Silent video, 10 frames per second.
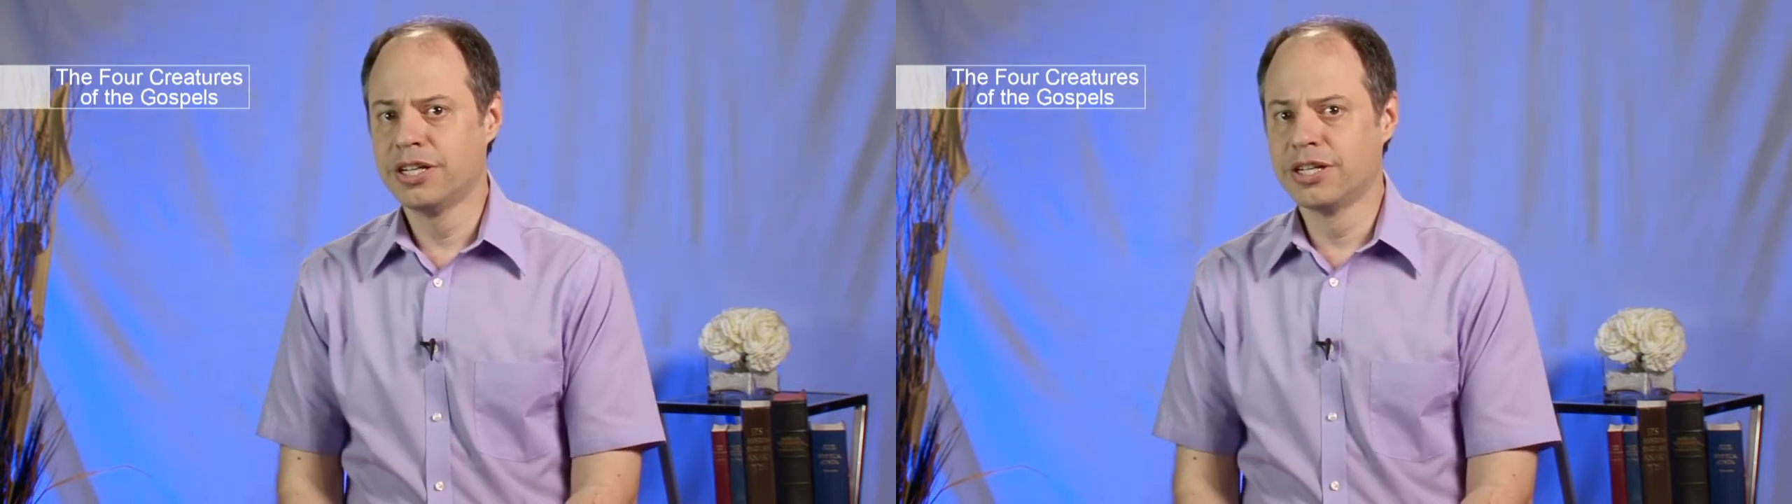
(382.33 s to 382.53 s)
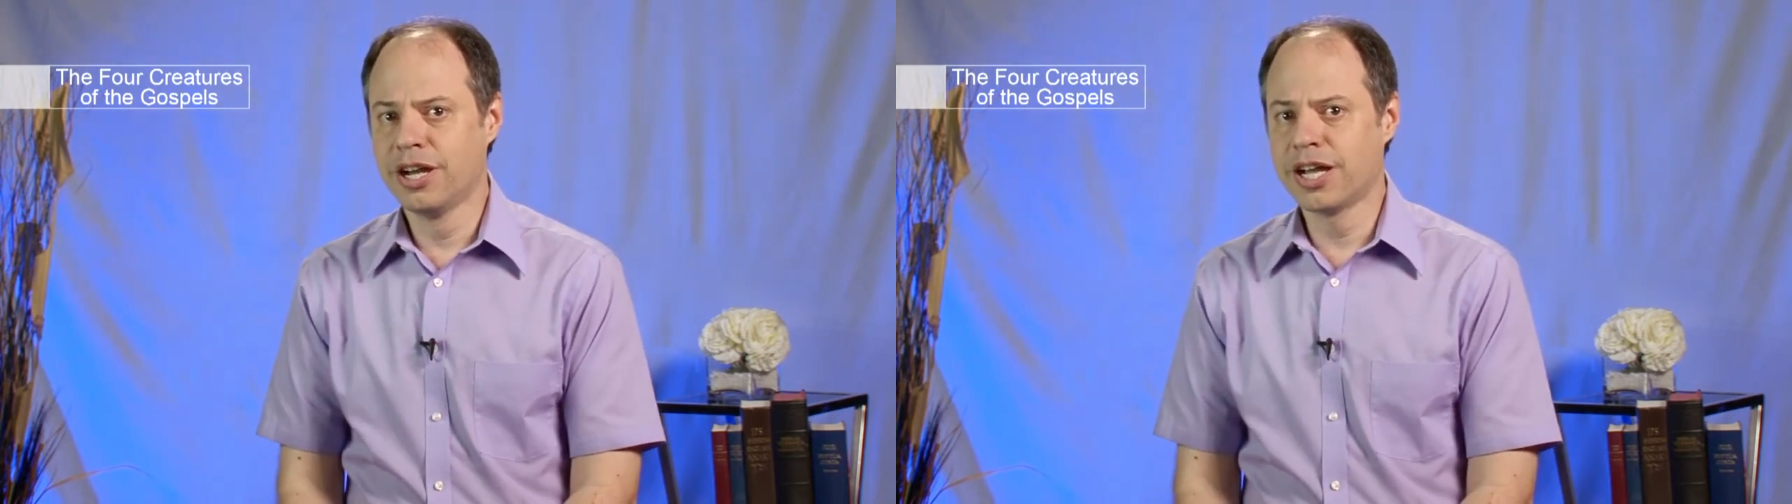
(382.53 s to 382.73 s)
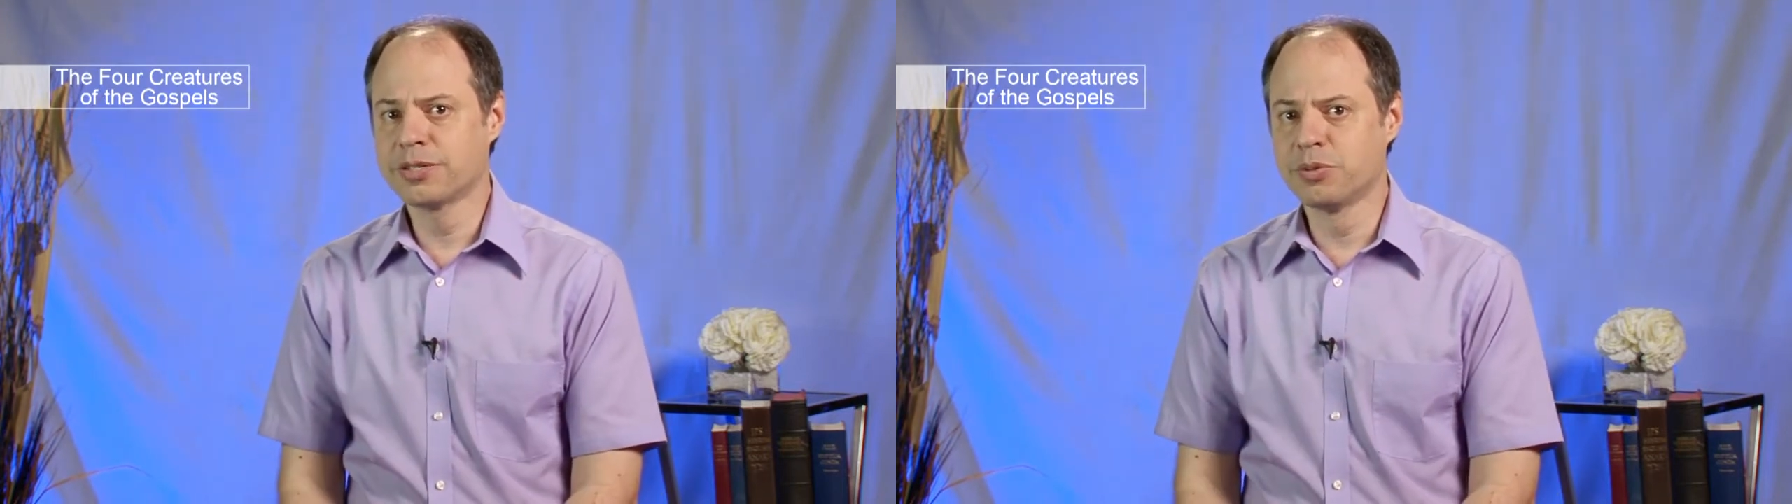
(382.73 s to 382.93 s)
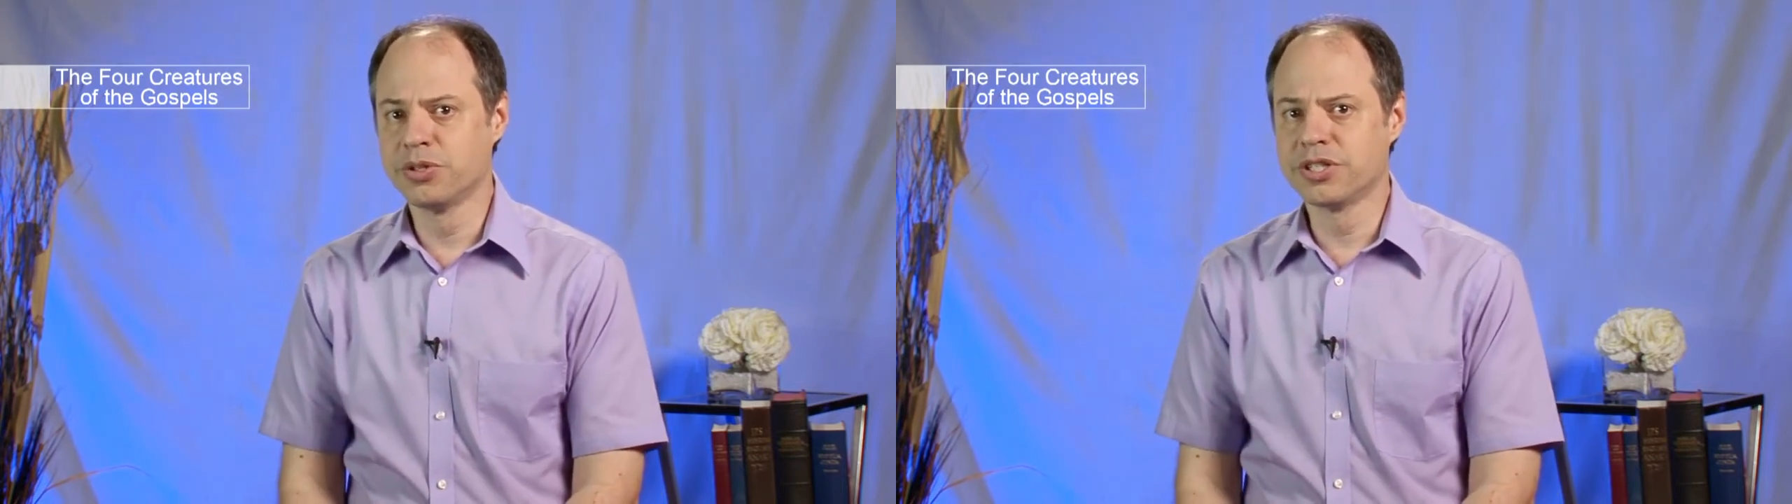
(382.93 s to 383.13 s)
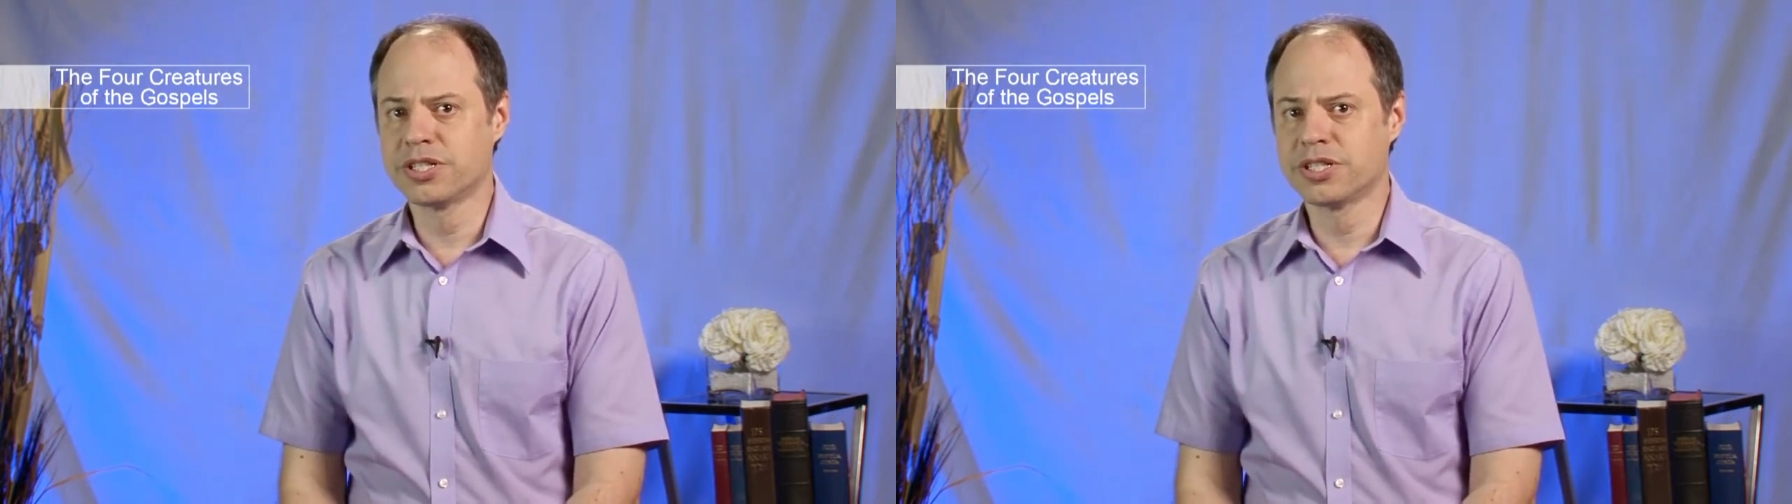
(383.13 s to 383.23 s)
Gospels